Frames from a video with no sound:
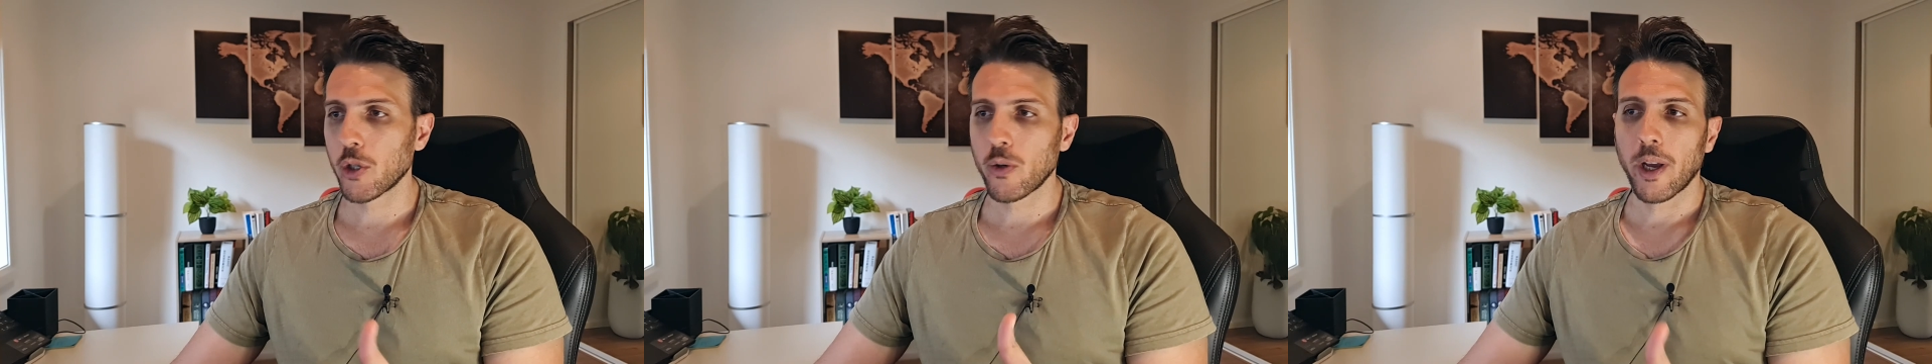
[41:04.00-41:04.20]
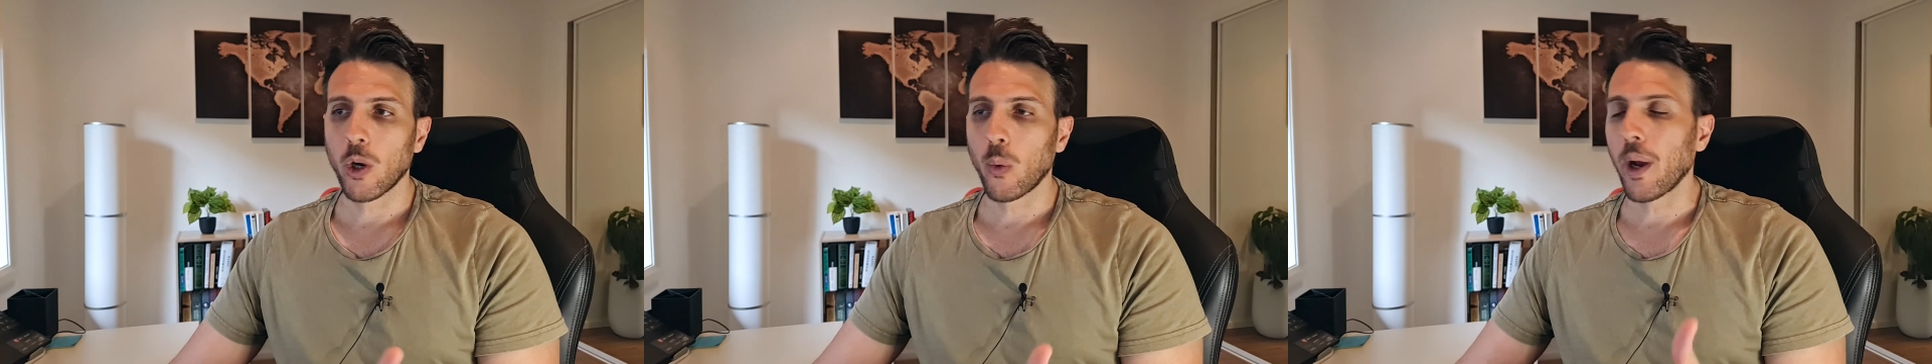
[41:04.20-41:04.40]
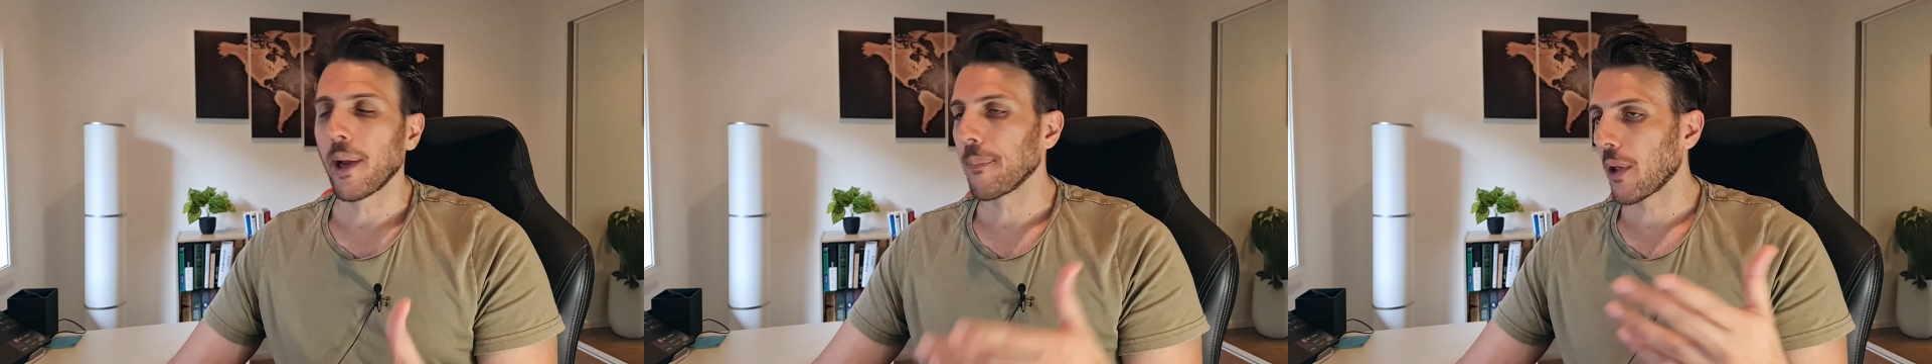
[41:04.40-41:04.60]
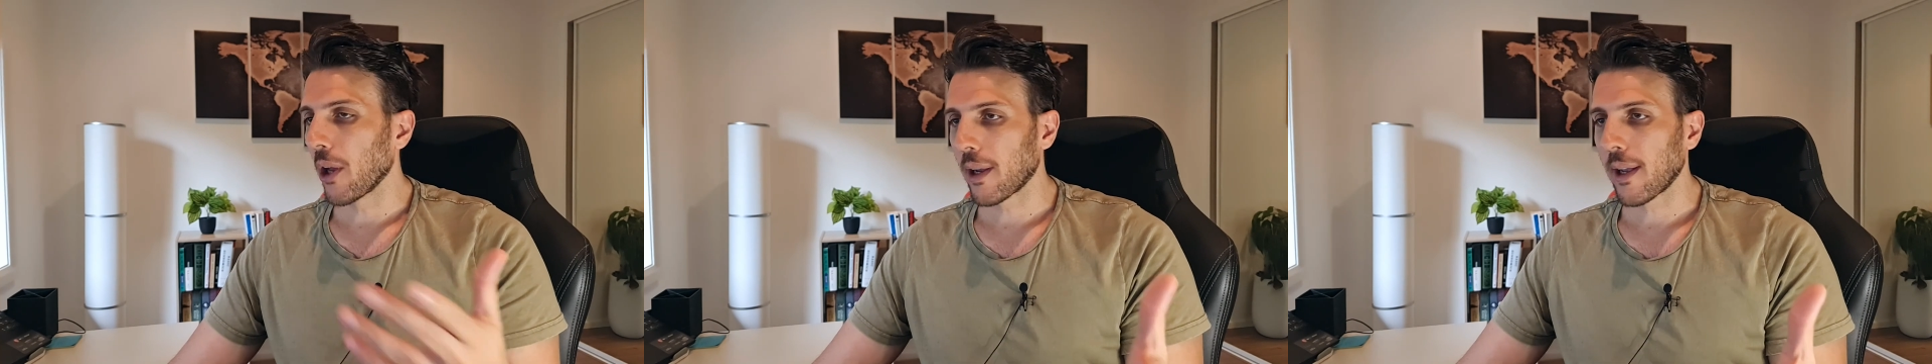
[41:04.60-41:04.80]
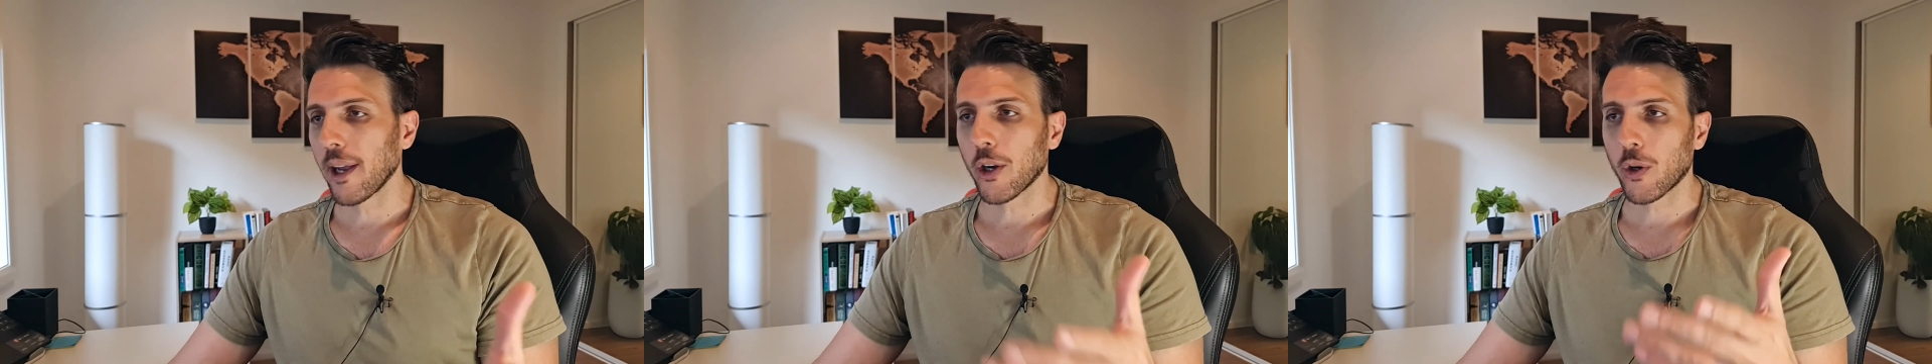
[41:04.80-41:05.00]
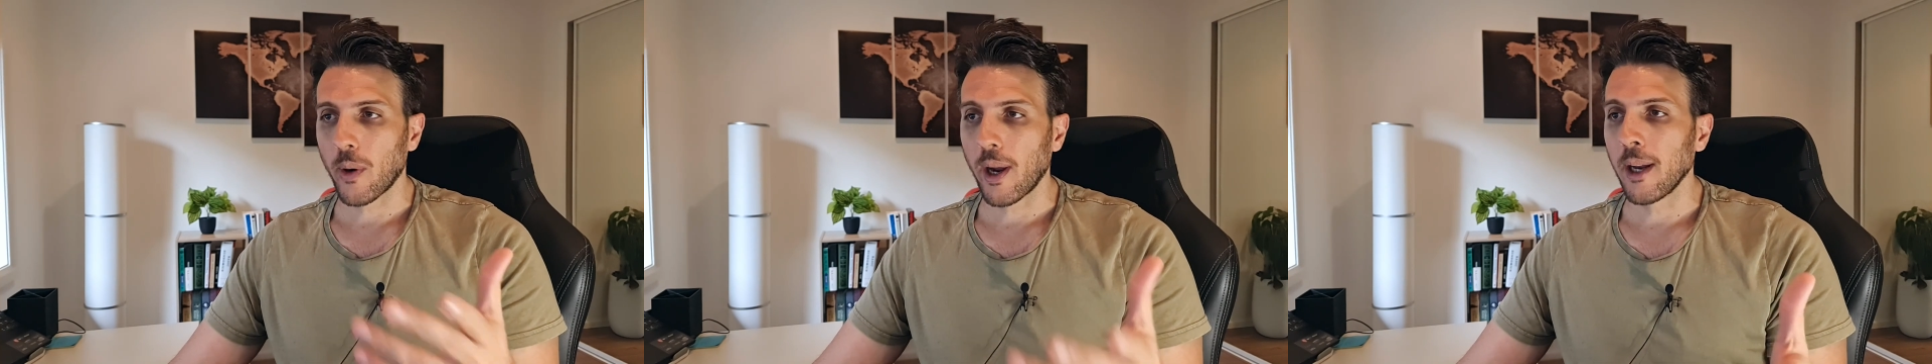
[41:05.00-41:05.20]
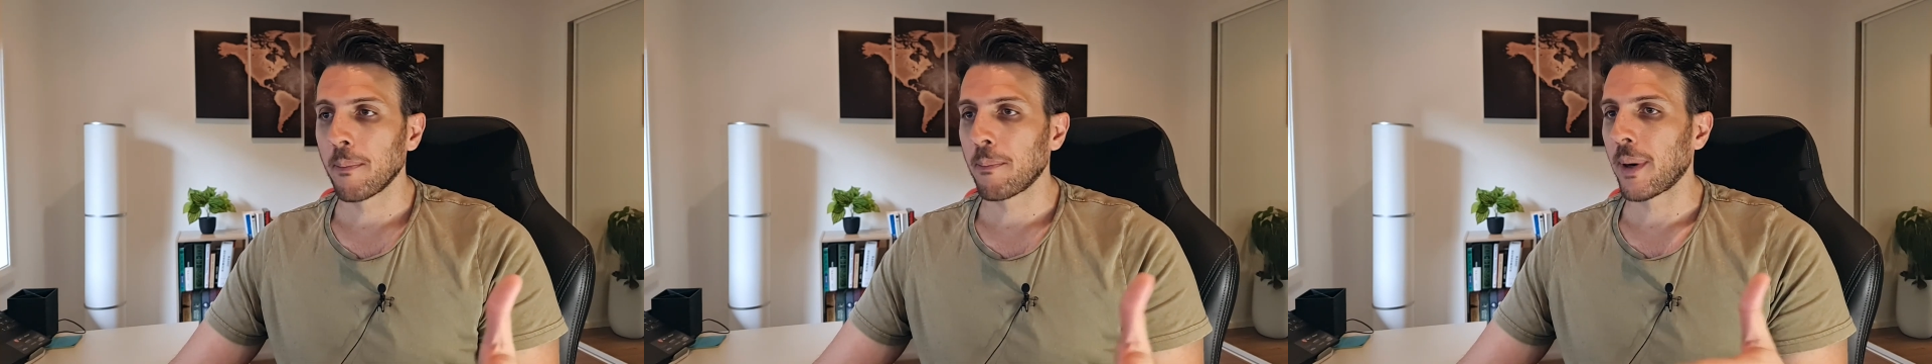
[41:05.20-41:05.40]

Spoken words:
straight away. Okay, great,